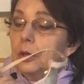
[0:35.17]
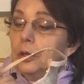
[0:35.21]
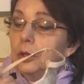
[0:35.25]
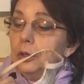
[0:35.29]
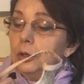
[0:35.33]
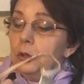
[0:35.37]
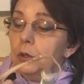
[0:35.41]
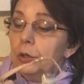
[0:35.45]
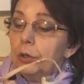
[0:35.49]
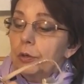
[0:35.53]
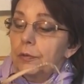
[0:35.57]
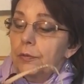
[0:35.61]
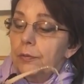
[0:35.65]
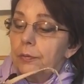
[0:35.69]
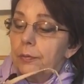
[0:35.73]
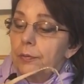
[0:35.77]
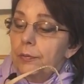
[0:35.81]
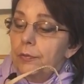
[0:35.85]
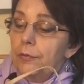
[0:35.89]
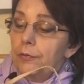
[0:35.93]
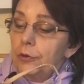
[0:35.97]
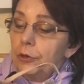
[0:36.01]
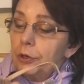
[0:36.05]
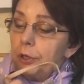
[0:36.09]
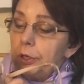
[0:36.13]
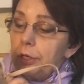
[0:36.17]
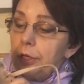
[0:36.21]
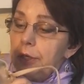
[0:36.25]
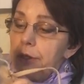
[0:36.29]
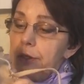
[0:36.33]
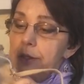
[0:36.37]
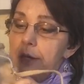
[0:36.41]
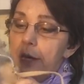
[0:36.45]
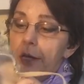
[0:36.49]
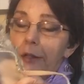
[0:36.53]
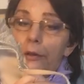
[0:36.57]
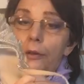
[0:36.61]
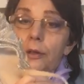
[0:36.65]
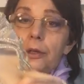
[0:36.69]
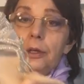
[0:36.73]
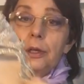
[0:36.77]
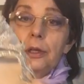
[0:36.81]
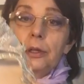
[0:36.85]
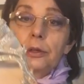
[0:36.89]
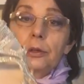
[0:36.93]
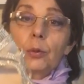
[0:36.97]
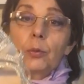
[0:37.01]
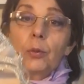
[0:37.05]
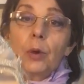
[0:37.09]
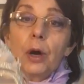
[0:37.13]
your foot is at
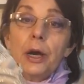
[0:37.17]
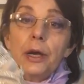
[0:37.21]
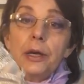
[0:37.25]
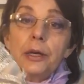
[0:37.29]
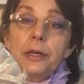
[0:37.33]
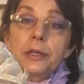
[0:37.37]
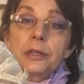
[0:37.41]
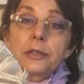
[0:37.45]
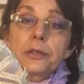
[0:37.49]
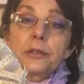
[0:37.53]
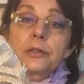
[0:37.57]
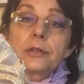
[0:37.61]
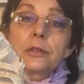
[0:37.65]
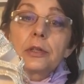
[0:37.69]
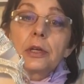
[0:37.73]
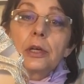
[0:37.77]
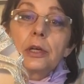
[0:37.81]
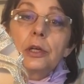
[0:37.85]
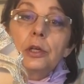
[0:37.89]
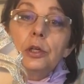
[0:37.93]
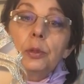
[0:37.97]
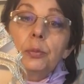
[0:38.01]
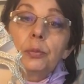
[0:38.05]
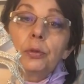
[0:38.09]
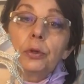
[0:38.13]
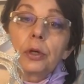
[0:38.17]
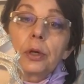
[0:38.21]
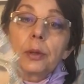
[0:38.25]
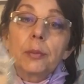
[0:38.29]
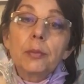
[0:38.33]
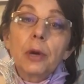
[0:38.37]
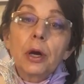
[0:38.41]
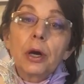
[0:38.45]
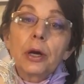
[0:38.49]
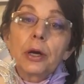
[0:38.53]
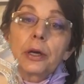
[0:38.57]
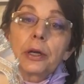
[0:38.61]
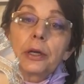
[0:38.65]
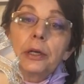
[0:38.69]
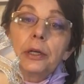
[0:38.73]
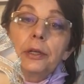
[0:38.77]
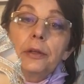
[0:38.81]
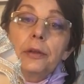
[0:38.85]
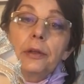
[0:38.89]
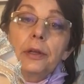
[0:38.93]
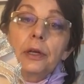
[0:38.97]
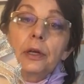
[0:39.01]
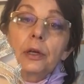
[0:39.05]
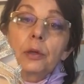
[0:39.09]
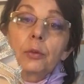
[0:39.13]
the widest, and you put a mark
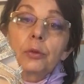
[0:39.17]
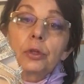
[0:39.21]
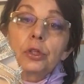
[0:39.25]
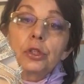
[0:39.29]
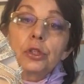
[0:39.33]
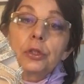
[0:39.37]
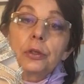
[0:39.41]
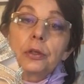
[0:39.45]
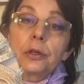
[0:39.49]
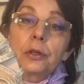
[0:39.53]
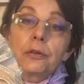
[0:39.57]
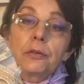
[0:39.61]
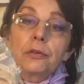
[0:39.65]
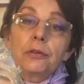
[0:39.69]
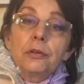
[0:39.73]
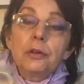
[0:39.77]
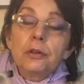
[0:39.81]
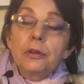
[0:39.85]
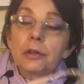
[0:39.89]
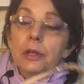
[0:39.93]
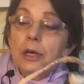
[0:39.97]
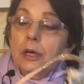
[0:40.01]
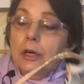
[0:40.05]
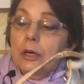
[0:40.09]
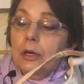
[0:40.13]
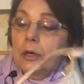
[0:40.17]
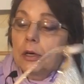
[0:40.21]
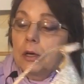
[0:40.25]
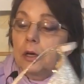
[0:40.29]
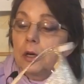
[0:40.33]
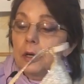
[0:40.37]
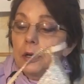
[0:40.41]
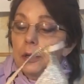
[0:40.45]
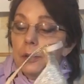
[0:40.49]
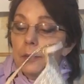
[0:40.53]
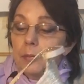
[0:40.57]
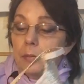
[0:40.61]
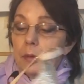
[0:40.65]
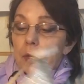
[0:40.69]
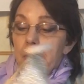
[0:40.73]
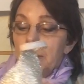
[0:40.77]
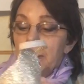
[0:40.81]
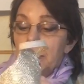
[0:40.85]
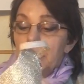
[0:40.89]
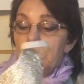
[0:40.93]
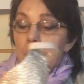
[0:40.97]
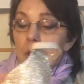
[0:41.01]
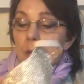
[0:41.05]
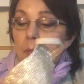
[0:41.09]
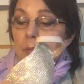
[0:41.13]
in there, which you can see there
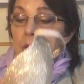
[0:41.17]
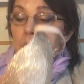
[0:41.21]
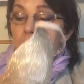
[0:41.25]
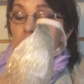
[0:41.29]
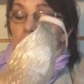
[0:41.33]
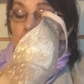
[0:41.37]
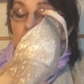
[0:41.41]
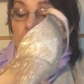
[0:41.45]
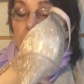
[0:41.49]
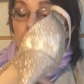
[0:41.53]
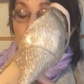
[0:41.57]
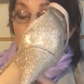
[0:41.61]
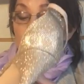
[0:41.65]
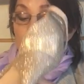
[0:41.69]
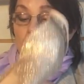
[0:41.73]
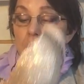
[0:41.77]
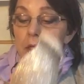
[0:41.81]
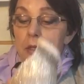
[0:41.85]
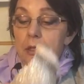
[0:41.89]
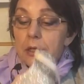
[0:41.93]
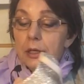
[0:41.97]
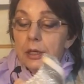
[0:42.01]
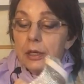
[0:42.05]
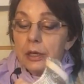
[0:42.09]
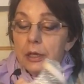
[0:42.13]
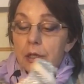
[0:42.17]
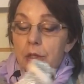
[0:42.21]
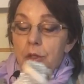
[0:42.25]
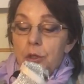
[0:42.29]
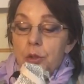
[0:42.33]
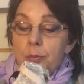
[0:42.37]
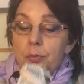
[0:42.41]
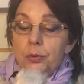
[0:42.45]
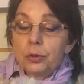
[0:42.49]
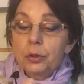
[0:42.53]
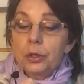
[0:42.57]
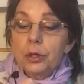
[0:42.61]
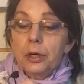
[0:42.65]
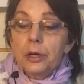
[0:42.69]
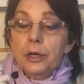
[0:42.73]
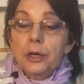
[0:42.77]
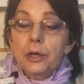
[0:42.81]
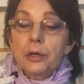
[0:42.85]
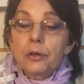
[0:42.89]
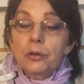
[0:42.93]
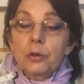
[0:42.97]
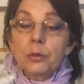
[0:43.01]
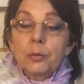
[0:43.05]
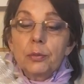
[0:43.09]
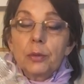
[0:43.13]
on the medial side, and you put
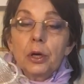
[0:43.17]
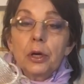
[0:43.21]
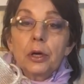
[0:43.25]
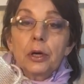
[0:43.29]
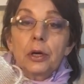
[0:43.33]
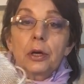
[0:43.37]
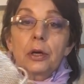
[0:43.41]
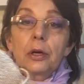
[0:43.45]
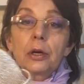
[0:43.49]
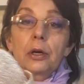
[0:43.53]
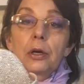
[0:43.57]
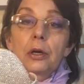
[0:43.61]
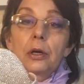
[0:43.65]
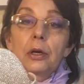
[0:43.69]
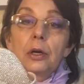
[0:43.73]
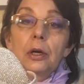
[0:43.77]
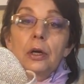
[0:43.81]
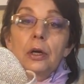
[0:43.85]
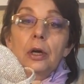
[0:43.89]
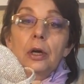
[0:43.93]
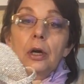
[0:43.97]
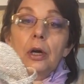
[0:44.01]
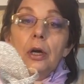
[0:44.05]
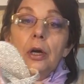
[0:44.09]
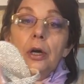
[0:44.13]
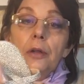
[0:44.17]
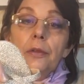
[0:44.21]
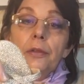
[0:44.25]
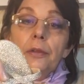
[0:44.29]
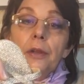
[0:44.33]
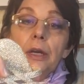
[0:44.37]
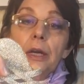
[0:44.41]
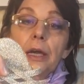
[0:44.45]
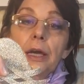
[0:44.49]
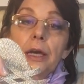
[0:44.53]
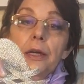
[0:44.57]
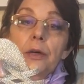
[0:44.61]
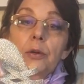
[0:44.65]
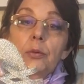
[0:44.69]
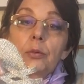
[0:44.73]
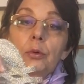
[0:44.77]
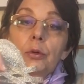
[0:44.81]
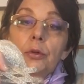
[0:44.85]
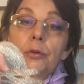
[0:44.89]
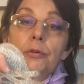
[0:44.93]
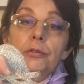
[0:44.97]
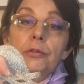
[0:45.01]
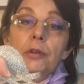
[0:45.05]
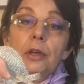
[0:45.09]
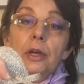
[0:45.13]
another mark on the
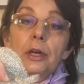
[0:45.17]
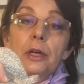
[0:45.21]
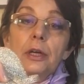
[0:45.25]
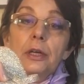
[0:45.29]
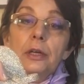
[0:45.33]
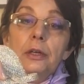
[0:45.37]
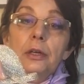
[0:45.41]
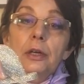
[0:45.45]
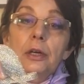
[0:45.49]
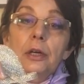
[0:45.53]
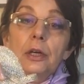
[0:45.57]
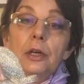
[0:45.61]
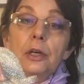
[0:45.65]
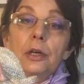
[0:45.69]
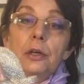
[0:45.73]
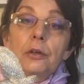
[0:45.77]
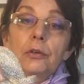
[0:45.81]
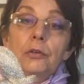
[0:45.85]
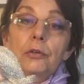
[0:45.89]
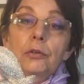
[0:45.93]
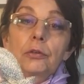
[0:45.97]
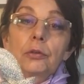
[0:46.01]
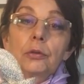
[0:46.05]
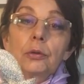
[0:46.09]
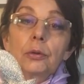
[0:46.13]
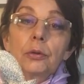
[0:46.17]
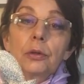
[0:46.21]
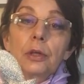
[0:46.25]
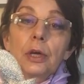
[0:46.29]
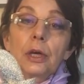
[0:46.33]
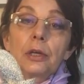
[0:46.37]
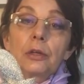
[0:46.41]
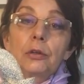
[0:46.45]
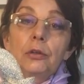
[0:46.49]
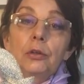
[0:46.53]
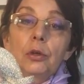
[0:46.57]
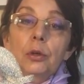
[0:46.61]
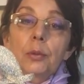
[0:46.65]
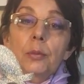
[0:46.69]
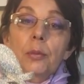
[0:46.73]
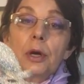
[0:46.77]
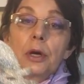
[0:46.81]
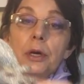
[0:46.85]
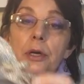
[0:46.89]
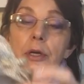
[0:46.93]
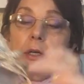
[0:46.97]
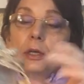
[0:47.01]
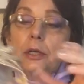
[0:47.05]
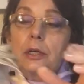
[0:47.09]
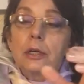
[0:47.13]
lateral side, so that you're
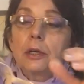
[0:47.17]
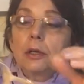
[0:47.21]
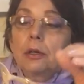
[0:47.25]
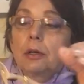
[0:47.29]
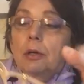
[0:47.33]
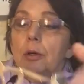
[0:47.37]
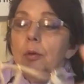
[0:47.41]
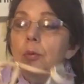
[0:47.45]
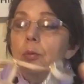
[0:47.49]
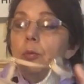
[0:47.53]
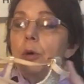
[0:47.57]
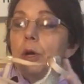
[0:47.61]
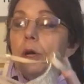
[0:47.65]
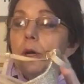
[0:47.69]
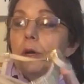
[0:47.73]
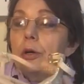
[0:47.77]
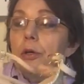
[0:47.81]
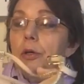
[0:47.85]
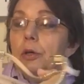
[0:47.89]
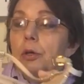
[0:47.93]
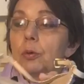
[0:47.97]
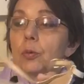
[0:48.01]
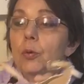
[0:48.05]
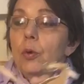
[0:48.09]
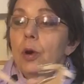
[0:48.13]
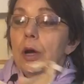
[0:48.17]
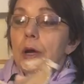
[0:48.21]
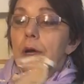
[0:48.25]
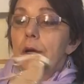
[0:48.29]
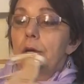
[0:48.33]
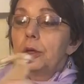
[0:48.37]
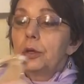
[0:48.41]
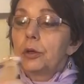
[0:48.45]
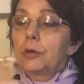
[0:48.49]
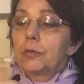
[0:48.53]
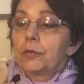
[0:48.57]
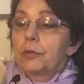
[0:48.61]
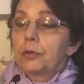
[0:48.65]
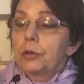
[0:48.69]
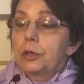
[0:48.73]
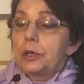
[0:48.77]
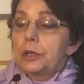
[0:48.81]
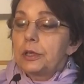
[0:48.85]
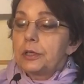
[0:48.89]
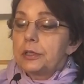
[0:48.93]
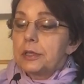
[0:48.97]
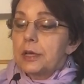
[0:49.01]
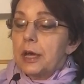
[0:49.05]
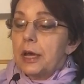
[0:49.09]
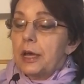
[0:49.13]
marking where your foot
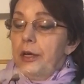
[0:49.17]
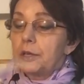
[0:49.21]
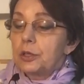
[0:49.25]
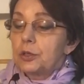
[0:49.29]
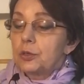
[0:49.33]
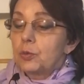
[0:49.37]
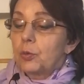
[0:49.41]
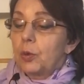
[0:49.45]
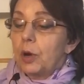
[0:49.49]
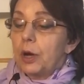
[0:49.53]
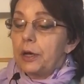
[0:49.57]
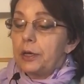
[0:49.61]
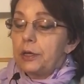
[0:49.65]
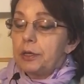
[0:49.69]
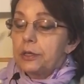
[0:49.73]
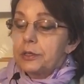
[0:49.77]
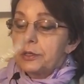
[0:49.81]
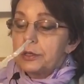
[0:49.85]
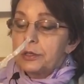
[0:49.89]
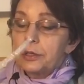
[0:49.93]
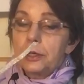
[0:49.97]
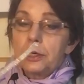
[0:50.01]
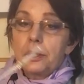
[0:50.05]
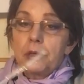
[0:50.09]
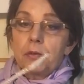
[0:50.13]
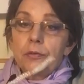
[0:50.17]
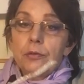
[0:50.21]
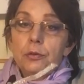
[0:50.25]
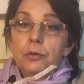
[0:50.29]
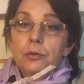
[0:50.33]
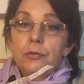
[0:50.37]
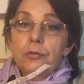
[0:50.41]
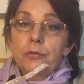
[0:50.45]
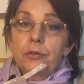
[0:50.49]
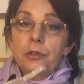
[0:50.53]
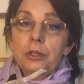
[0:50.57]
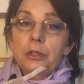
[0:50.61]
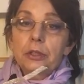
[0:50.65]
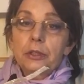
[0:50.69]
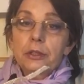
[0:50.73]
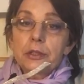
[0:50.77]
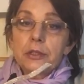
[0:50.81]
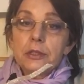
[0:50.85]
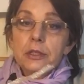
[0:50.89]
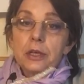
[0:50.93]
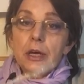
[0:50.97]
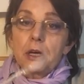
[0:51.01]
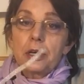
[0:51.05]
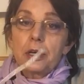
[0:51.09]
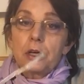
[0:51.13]
is at its widest. And if you feel the
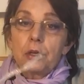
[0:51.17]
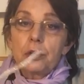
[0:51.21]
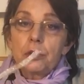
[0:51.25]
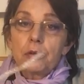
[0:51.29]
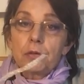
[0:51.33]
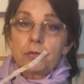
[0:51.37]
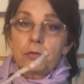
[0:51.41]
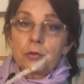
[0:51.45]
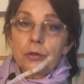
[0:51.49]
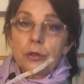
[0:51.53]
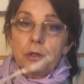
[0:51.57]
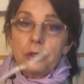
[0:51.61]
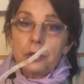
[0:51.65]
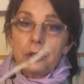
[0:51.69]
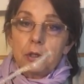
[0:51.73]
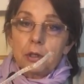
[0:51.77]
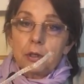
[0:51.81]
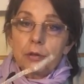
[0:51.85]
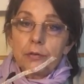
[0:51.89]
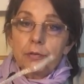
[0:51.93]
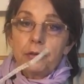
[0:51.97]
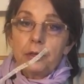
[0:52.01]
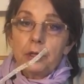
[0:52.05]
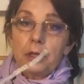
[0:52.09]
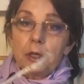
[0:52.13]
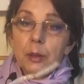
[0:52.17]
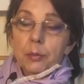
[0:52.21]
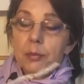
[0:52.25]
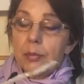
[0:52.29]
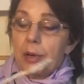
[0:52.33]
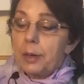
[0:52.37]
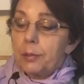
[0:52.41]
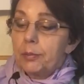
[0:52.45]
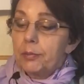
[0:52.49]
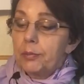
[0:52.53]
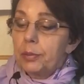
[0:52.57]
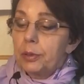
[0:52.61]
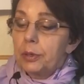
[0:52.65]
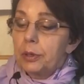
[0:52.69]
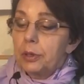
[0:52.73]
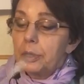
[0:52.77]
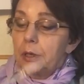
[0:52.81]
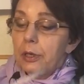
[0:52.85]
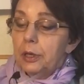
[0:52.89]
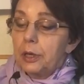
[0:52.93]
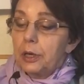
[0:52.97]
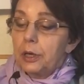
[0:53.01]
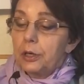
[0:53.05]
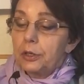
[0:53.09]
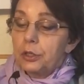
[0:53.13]
side of your foot, you can feel a bump
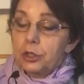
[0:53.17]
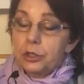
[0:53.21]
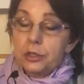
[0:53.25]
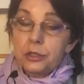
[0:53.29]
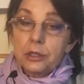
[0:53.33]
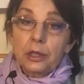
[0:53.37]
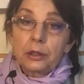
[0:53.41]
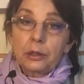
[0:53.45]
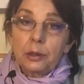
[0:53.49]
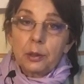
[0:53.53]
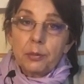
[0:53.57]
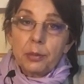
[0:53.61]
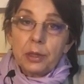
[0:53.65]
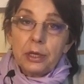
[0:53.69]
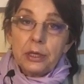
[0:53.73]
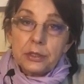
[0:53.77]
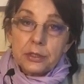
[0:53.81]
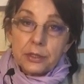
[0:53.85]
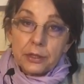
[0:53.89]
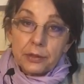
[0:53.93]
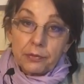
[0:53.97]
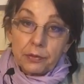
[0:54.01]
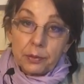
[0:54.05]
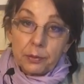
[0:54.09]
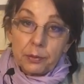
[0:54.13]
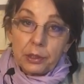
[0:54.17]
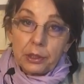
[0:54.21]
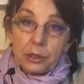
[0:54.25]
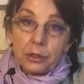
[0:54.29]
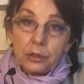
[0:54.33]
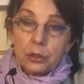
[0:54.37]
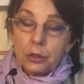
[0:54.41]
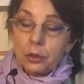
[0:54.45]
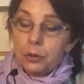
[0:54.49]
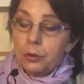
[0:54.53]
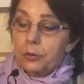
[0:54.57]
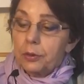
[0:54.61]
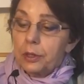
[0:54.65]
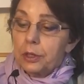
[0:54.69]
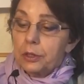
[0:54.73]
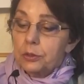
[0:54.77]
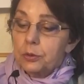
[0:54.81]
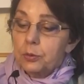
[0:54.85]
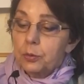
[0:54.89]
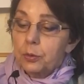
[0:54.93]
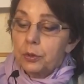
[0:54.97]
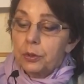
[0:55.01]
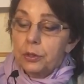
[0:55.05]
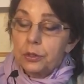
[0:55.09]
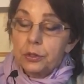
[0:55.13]
just at the base of the big toe.
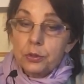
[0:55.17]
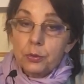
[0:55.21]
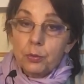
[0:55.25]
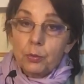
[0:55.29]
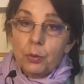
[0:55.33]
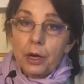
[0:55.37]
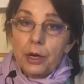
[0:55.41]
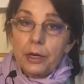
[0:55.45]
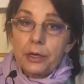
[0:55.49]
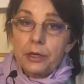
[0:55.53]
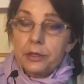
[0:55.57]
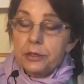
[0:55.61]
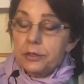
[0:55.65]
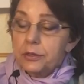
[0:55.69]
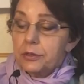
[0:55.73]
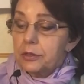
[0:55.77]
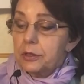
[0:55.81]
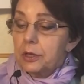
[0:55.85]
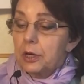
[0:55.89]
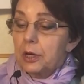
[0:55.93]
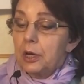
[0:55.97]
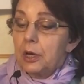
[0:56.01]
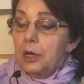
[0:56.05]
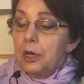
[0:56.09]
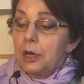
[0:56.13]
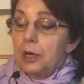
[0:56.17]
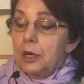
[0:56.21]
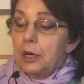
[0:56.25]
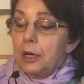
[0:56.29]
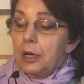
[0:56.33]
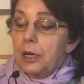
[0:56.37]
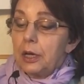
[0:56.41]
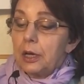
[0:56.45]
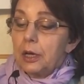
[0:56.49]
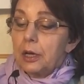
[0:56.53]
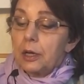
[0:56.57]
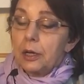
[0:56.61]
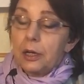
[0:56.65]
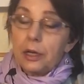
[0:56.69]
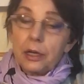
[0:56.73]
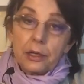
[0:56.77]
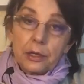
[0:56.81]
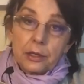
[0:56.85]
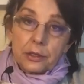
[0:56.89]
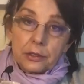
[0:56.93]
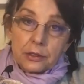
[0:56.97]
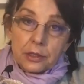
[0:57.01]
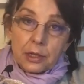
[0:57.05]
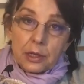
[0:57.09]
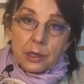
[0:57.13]
That's where it's widest.
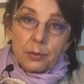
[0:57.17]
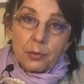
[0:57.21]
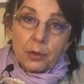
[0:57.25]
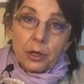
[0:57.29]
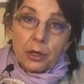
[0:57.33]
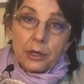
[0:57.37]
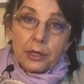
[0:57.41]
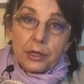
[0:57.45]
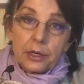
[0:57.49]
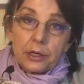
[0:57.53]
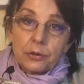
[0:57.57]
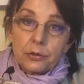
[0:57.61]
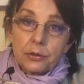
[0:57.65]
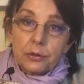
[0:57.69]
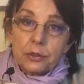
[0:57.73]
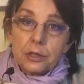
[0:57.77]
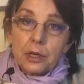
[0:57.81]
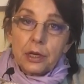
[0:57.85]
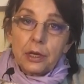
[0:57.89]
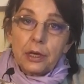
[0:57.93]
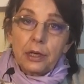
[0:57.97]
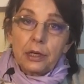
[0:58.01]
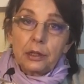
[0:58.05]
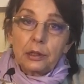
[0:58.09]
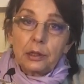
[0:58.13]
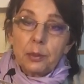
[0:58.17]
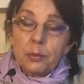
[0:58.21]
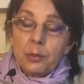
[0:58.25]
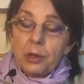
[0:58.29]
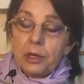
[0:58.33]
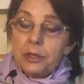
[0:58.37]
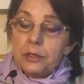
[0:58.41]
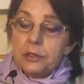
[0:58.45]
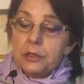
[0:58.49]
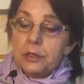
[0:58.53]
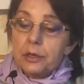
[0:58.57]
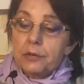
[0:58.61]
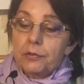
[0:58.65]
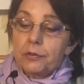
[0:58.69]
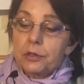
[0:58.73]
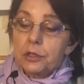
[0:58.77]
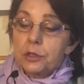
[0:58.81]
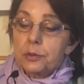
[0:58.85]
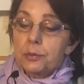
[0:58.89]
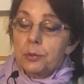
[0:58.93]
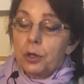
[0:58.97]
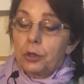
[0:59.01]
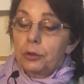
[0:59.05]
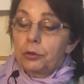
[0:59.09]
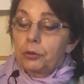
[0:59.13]
And the same on the other side at the base of the
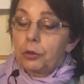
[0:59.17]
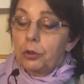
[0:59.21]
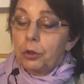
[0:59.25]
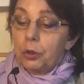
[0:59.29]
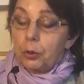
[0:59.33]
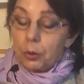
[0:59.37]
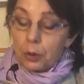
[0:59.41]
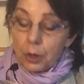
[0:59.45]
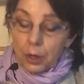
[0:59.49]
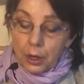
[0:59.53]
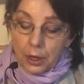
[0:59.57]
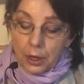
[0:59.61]
small toe.